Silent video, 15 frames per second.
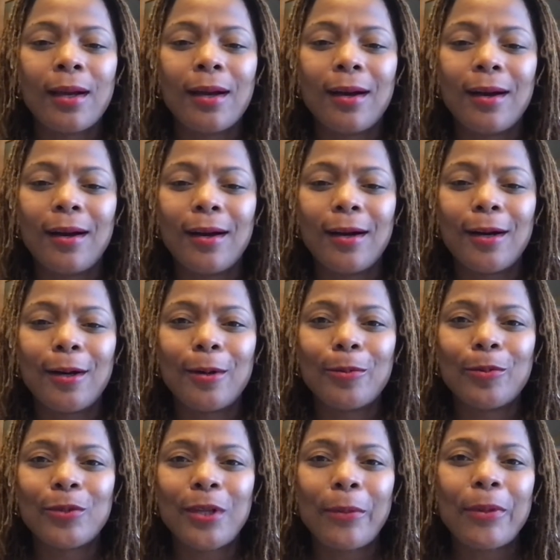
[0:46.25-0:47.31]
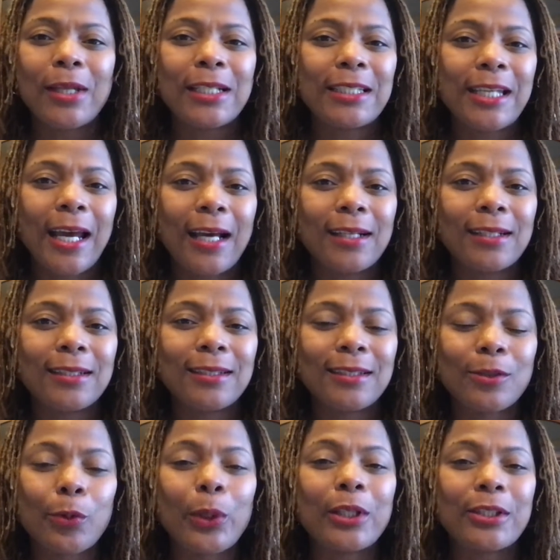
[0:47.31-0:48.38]
some of the
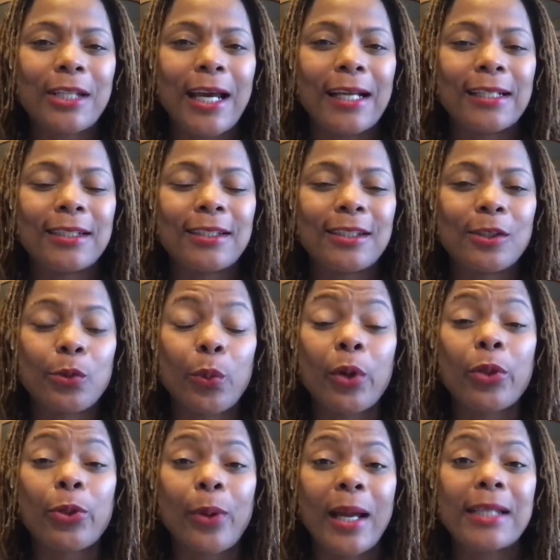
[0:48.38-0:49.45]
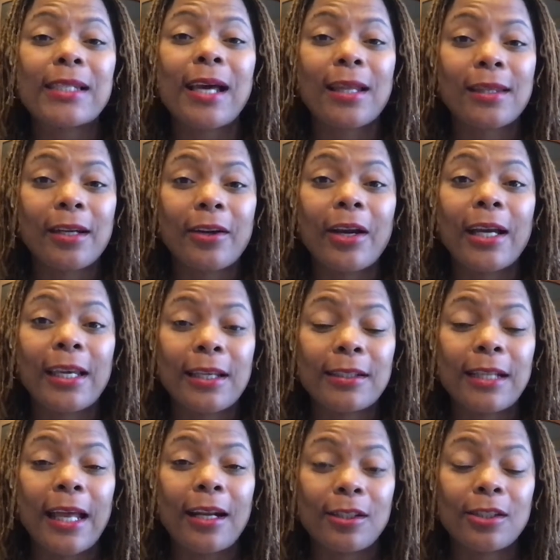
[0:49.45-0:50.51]
challenges, real threats out there
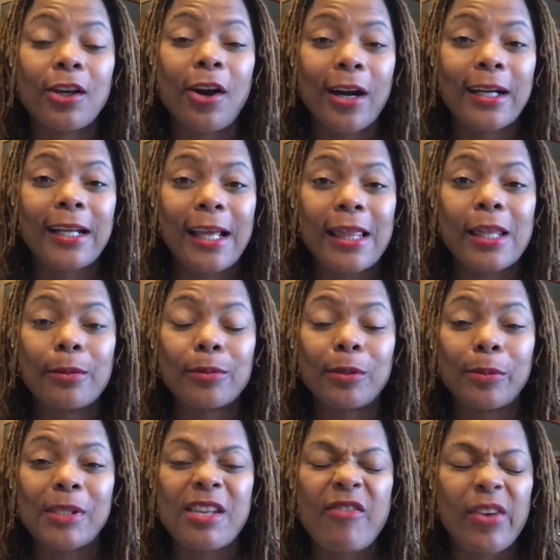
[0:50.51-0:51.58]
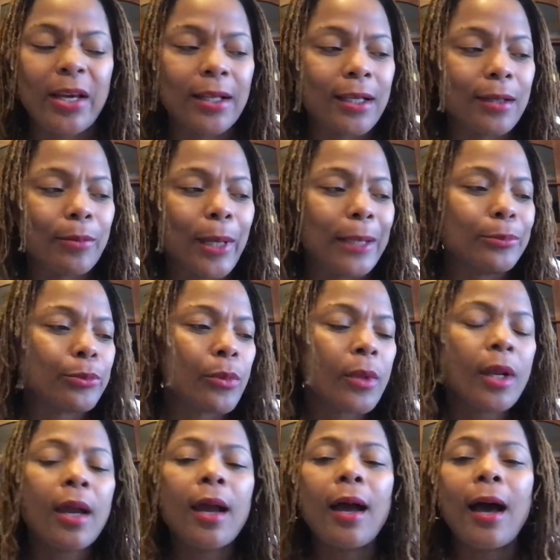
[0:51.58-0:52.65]
that are targeting them specifically. But
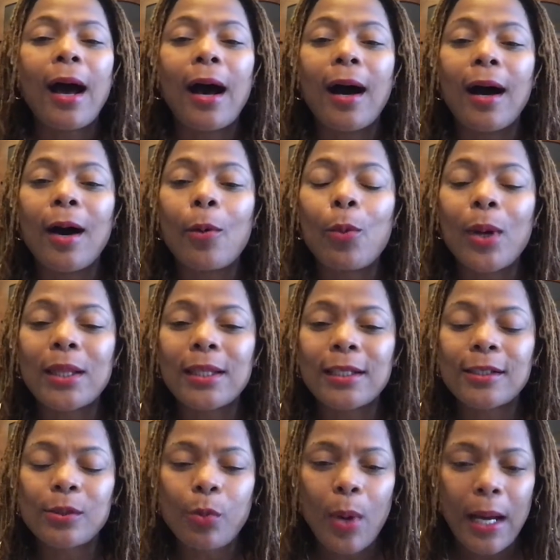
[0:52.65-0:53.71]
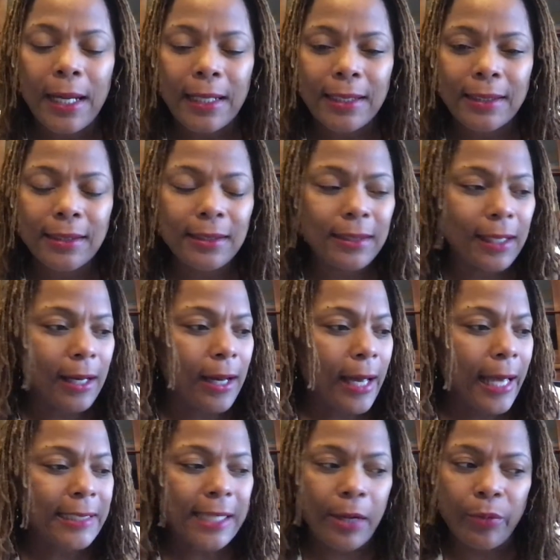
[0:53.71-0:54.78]
what this was,
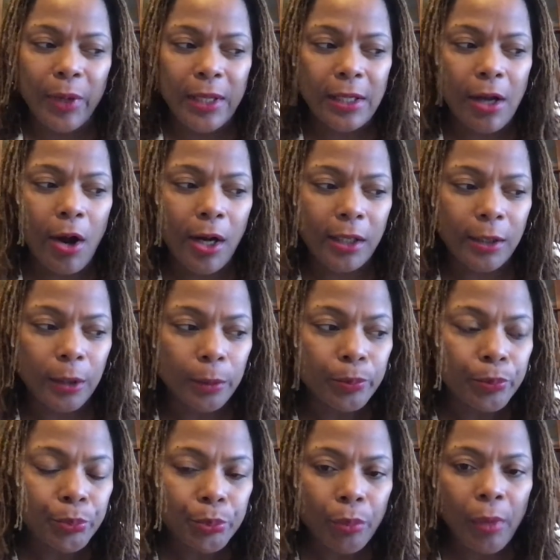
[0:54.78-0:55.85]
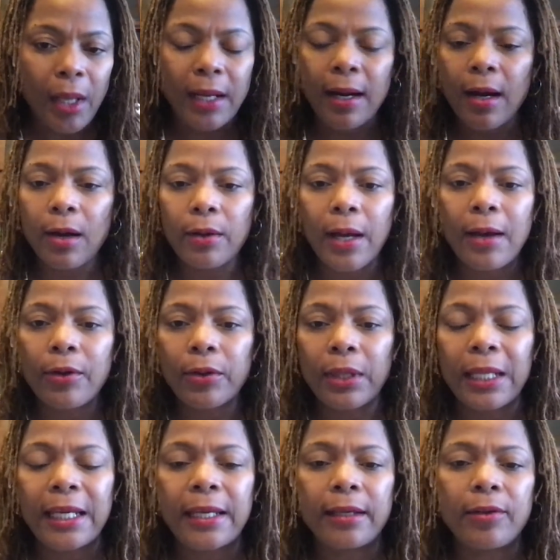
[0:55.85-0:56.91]
as I read the article, and I'll
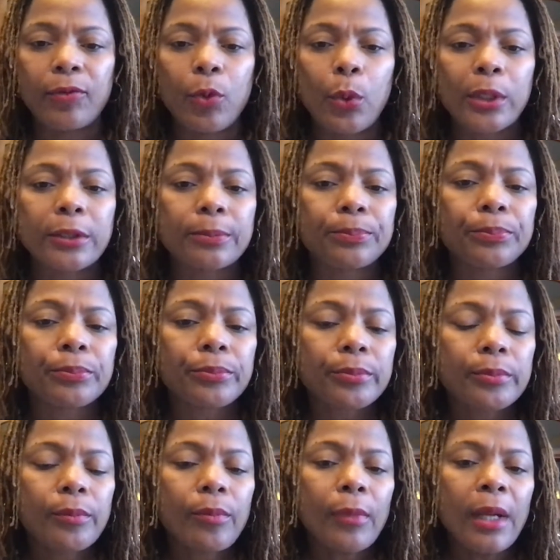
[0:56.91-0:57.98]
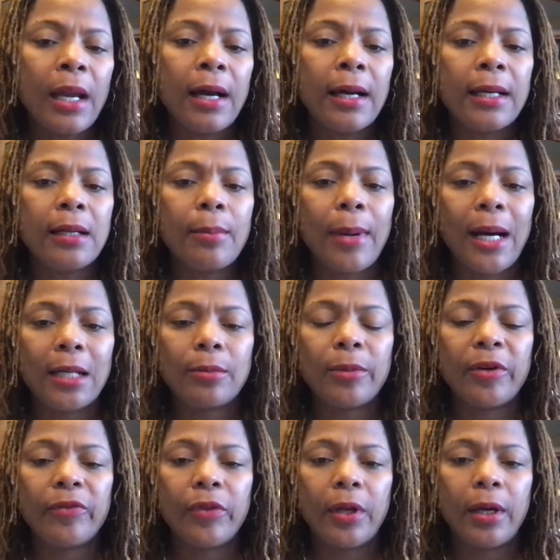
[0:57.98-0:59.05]
link it, of course, in the bottom
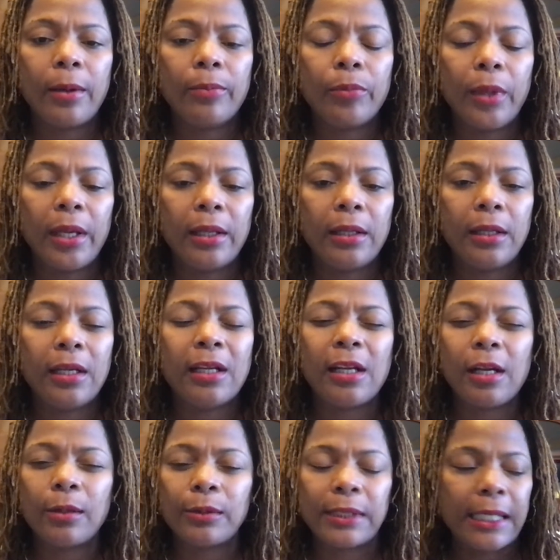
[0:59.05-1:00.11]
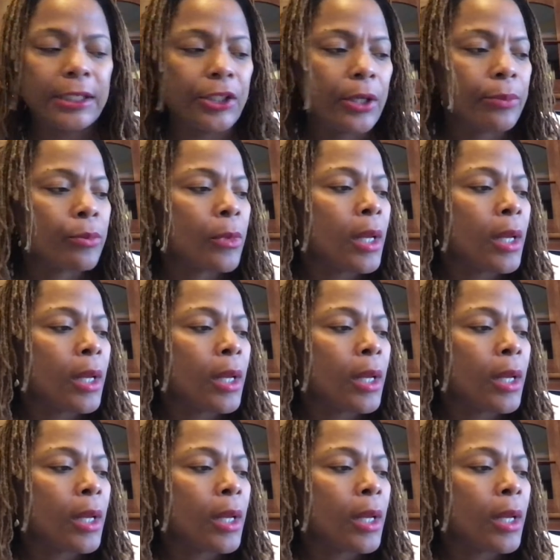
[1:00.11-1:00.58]
of the and in the note section.